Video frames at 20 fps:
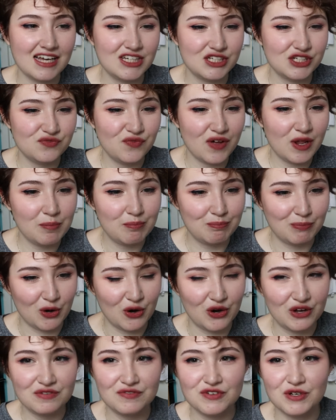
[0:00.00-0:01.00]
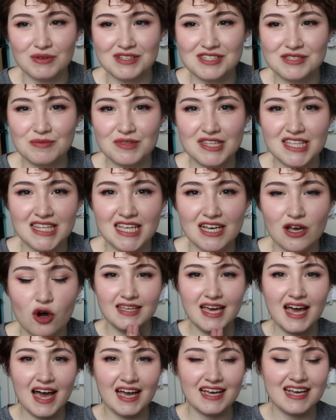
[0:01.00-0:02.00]
I just felt bored of doing something like
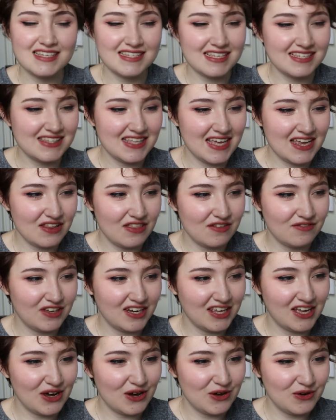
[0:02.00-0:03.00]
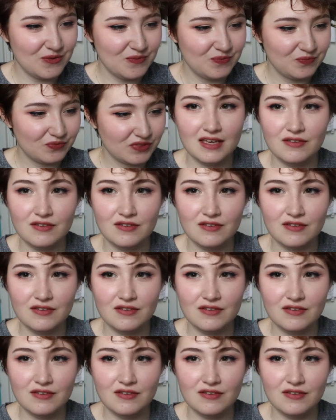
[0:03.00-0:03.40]
yeah I guess that's the end of the video